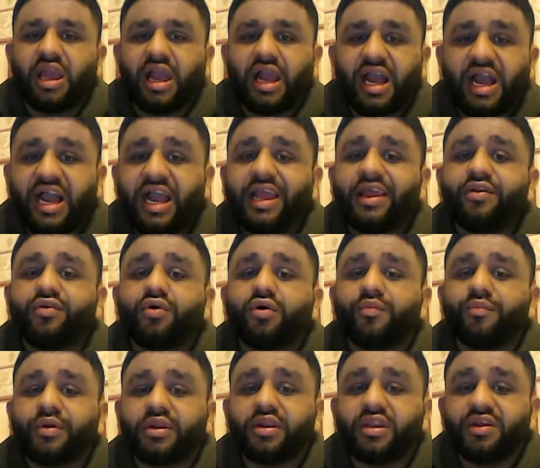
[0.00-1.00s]
I
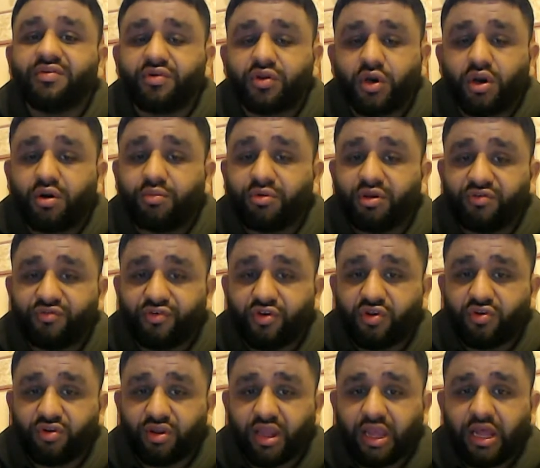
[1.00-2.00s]
don't believe Tommy
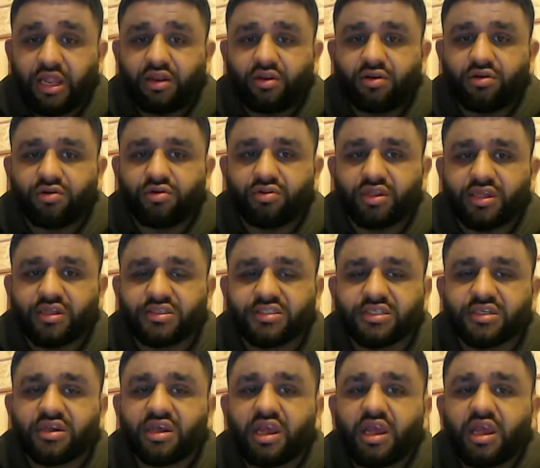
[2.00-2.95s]
Fury can do this.